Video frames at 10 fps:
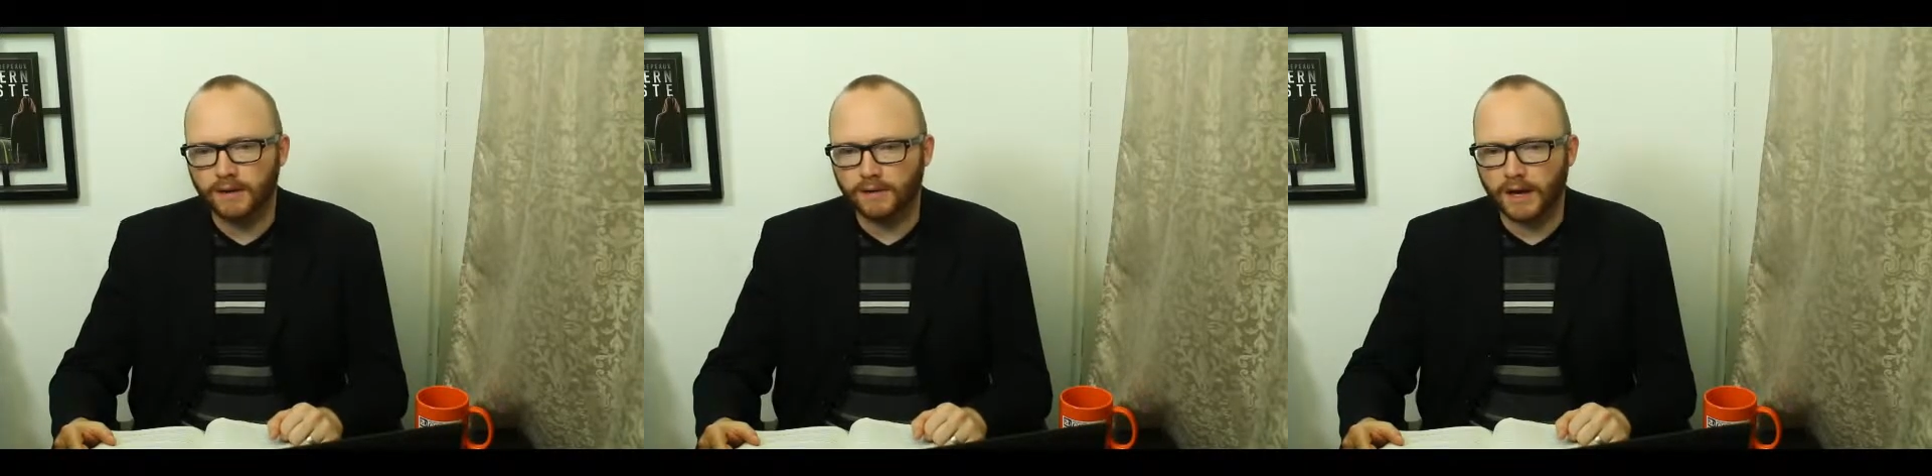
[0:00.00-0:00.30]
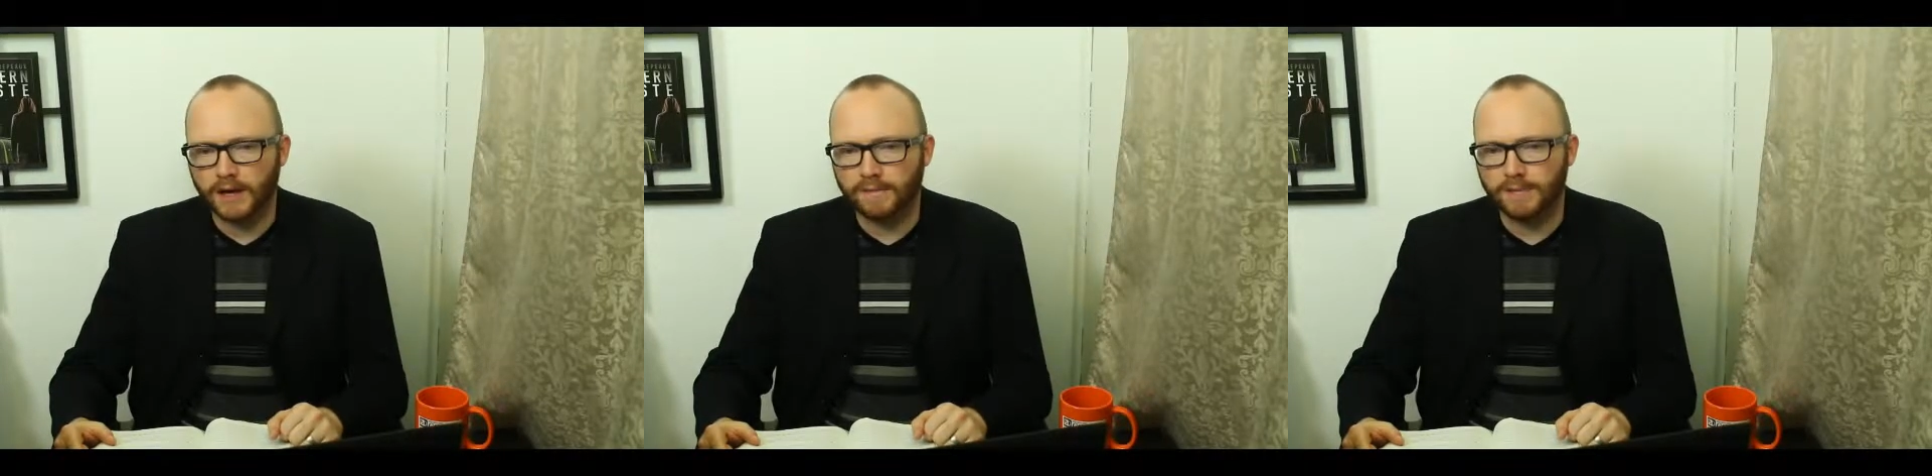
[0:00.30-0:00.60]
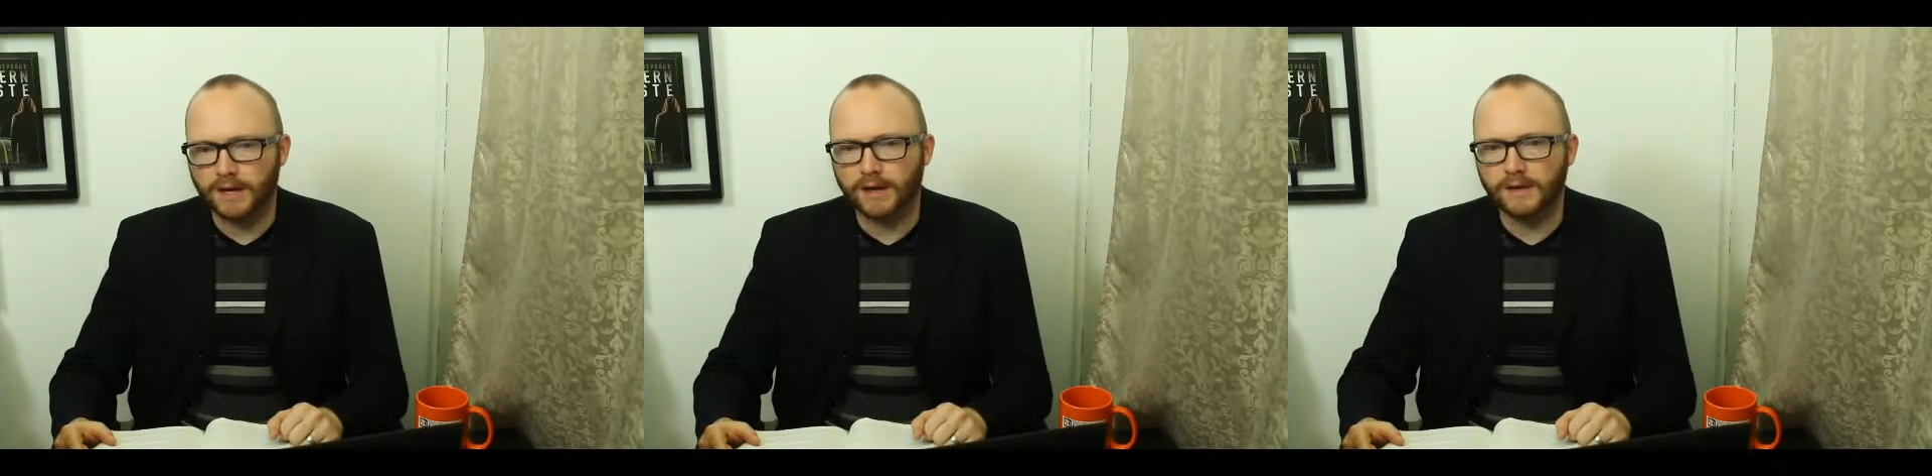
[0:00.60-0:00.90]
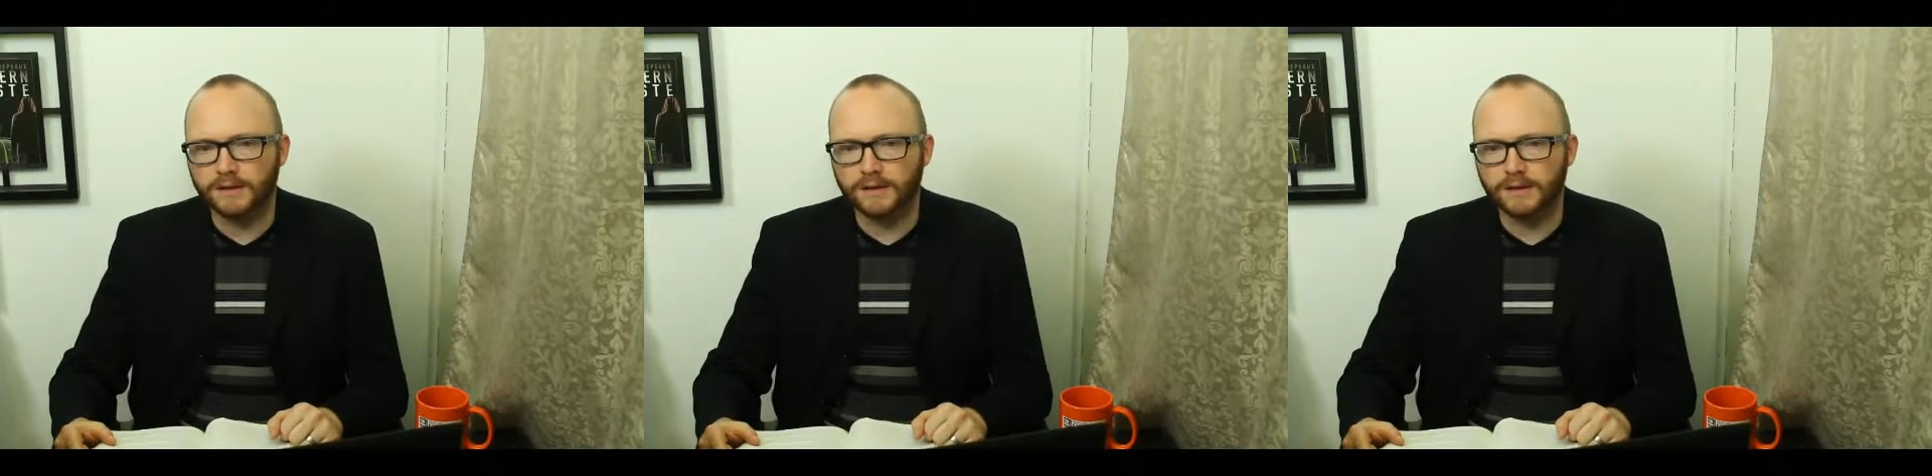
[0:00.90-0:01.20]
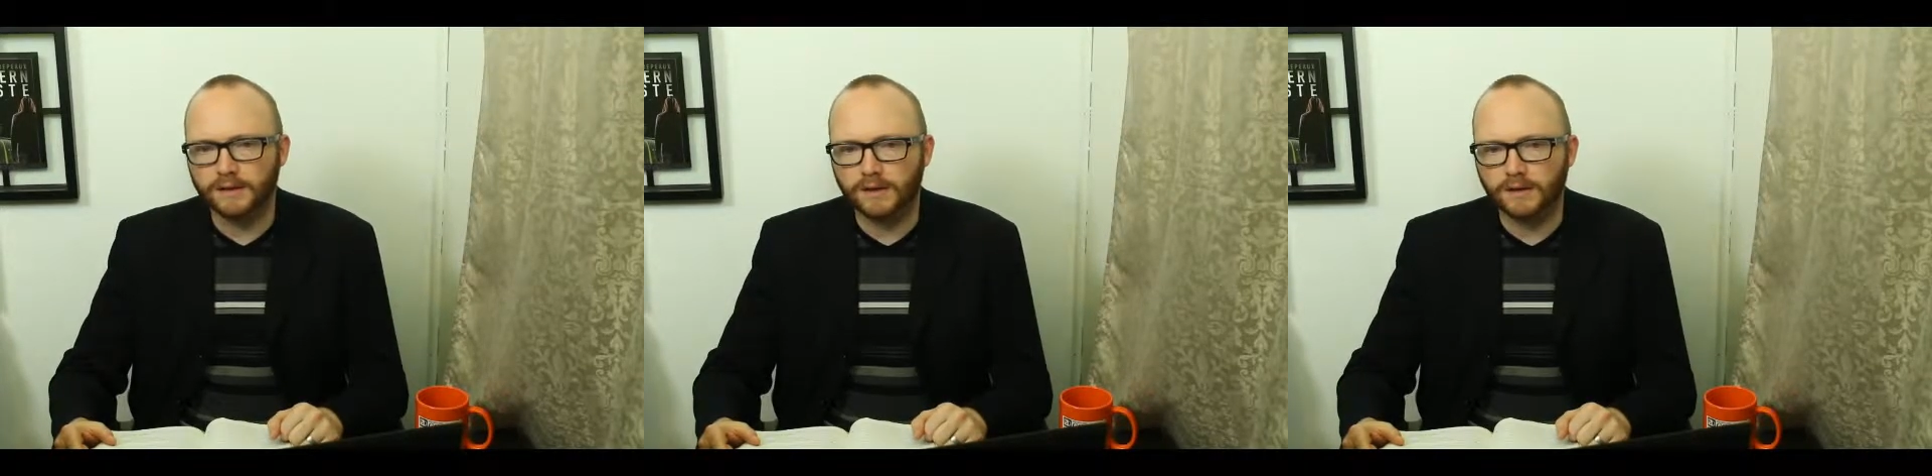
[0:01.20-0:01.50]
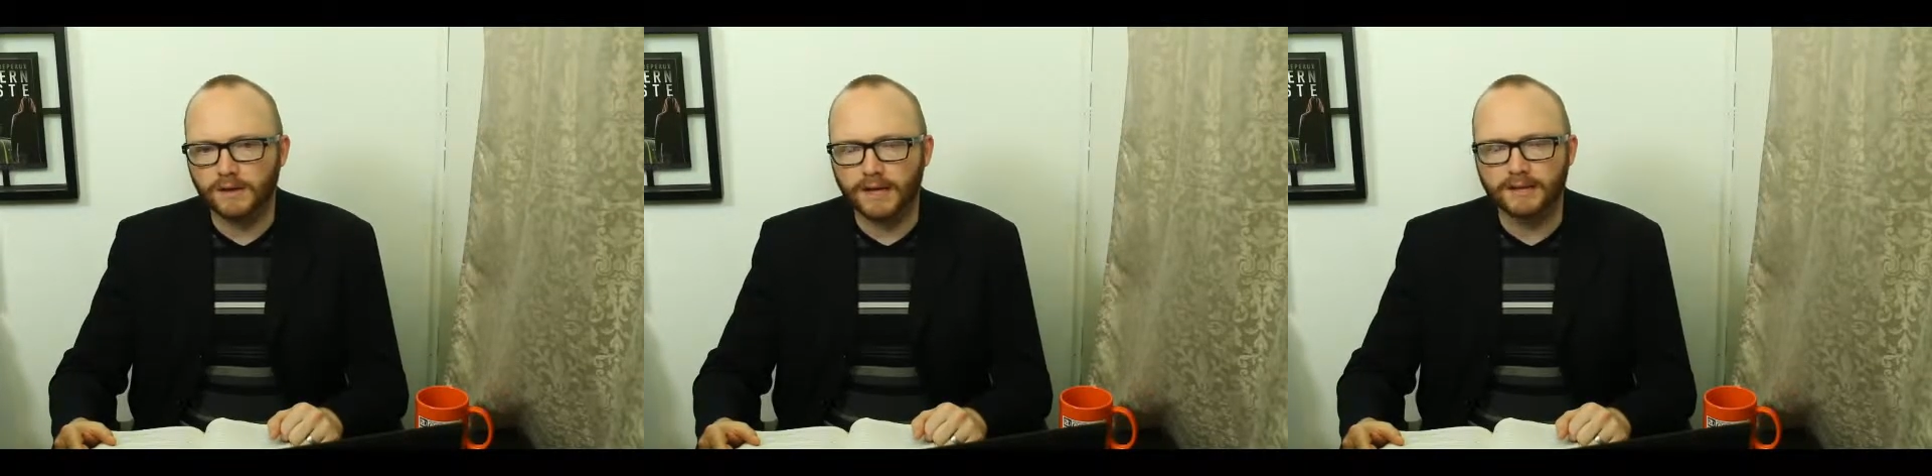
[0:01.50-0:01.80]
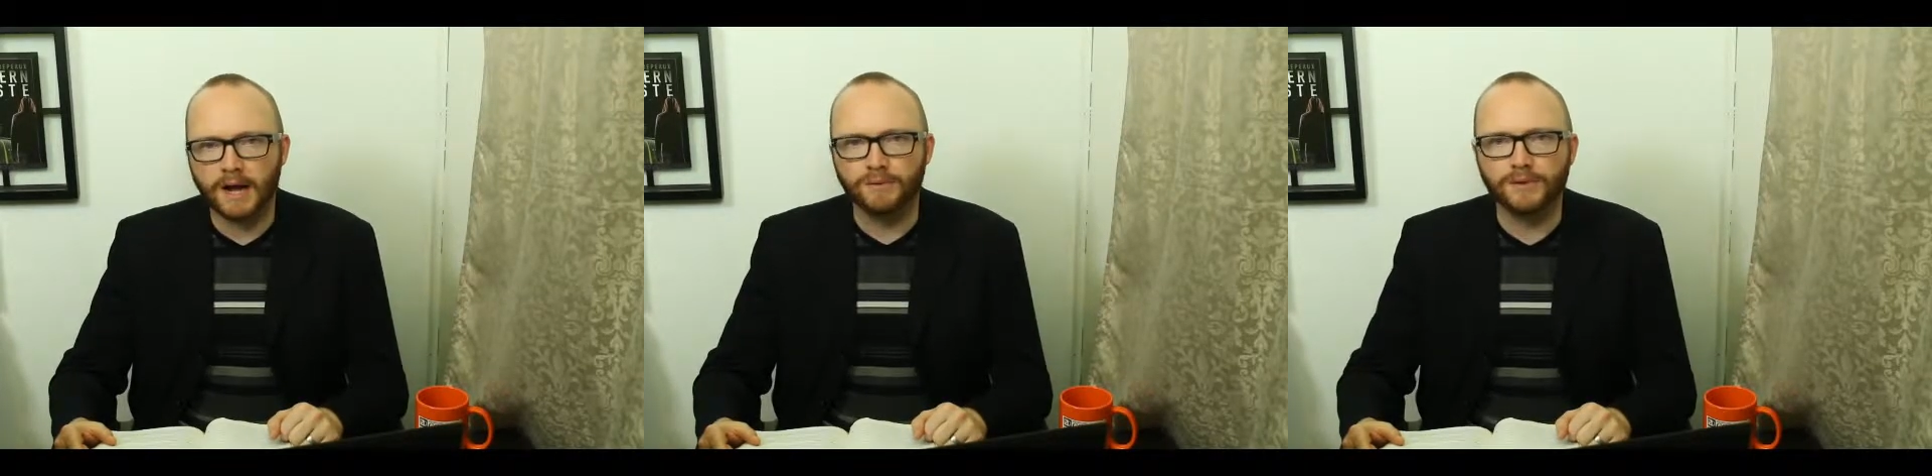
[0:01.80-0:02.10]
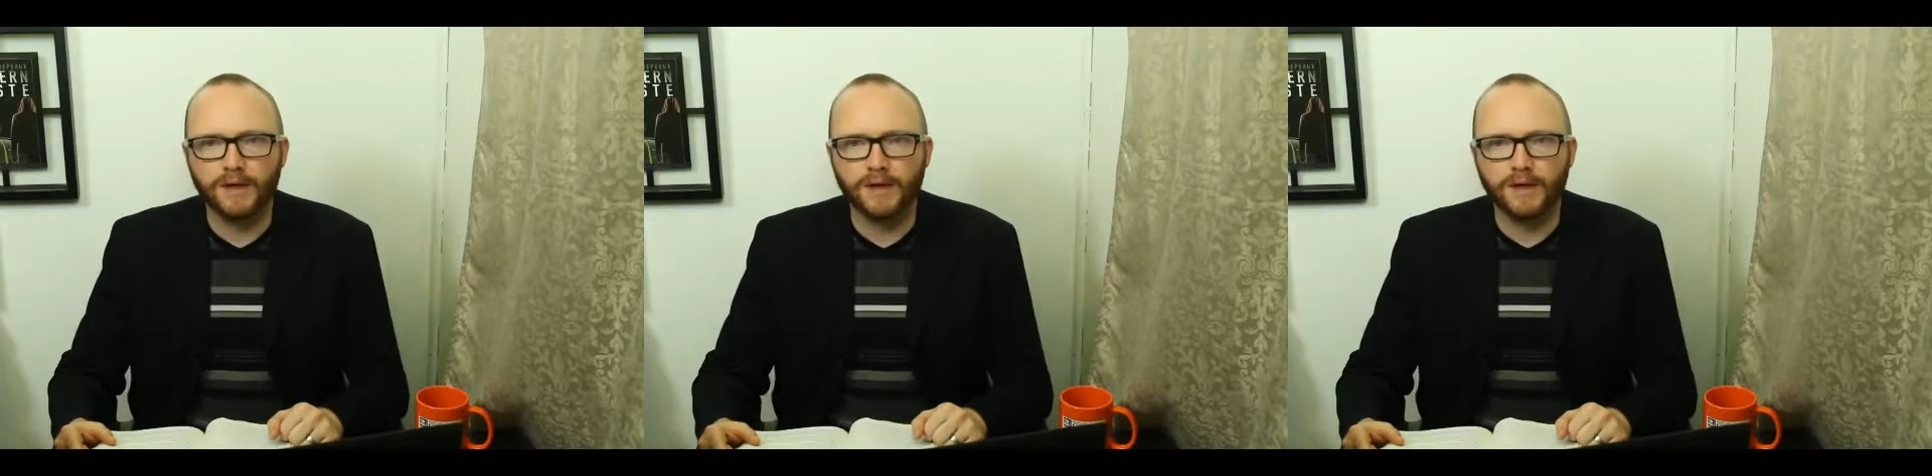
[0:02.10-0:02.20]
Okay, because that's not,